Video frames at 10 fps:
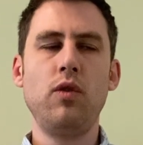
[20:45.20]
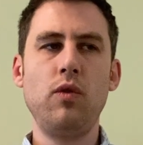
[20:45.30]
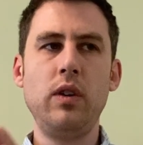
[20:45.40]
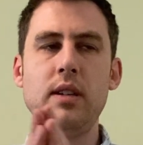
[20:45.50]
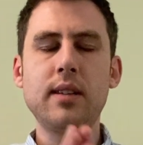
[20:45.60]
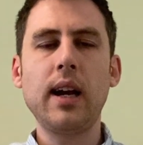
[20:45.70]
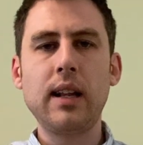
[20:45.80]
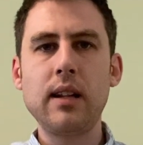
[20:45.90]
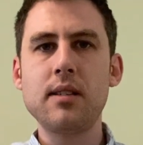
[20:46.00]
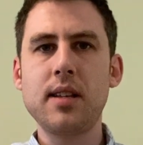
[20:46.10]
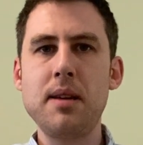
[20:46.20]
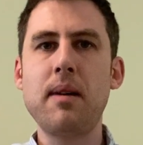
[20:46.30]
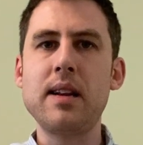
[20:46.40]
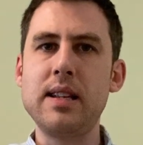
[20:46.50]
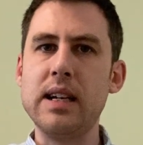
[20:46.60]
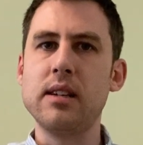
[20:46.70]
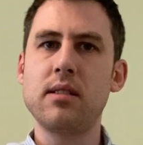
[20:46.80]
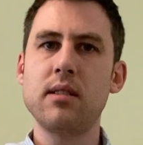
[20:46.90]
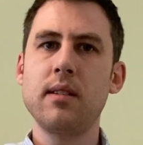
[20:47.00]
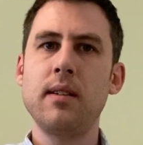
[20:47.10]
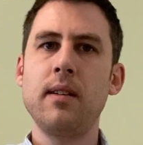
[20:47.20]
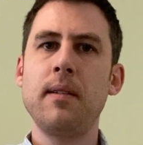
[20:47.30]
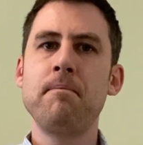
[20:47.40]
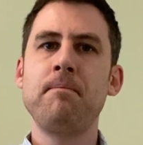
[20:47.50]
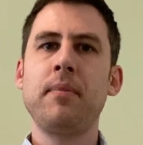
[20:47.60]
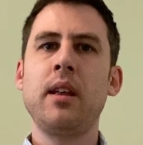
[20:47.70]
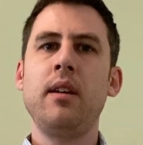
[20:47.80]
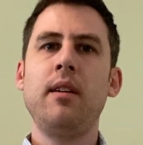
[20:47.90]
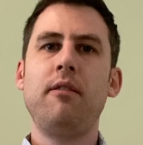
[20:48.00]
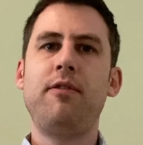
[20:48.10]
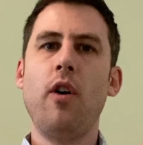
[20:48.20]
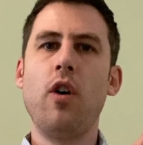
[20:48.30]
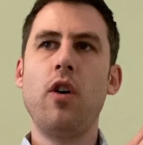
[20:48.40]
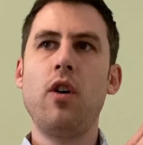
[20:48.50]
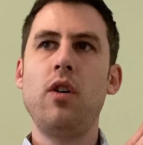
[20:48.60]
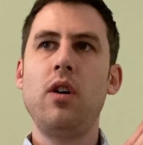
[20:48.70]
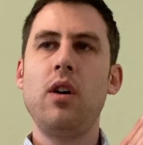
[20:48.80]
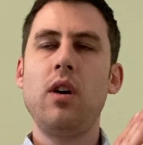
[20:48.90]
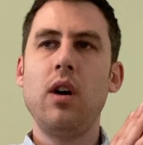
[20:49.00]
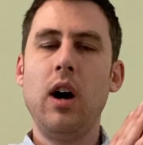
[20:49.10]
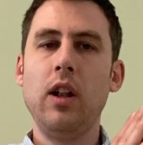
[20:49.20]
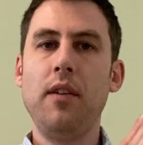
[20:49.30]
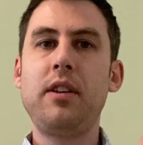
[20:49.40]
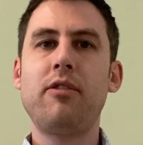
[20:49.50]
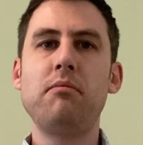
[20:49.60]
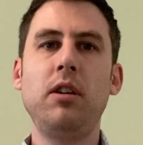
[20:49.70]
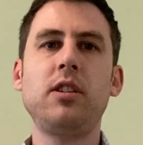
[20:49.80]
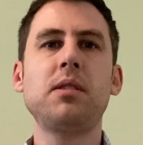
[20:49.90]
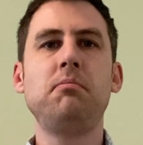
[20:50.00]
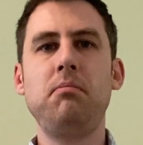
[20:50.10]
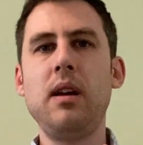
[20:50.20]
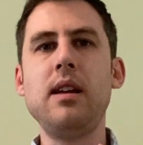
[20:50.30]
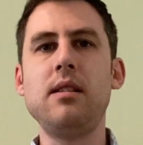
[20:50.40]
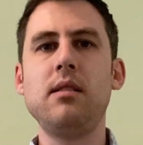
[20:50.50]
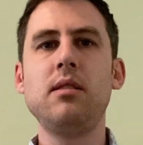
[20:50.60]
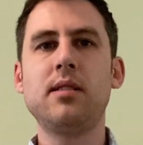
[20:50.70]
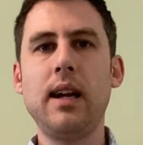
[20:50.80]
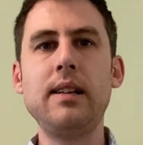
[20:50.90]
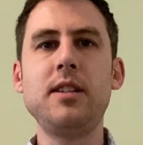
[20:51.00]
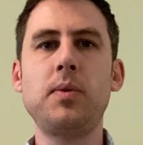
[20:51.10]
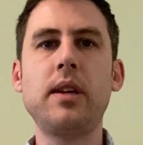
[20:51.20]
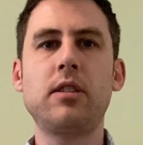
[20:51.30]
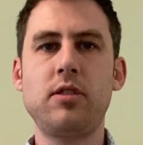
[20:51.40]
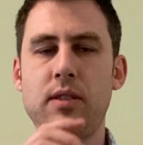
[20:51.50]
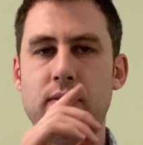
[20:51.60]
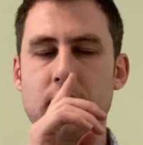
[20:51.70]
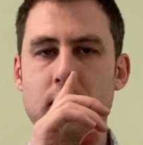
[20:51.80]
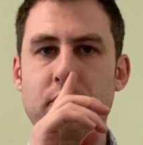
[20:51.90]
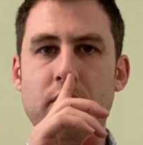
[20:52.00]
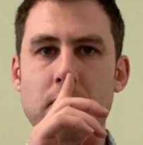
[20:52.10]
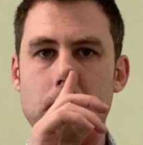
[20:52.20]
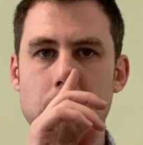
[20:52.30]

recycling the same ideas for a lot of different projects in slightly tweaked just for the different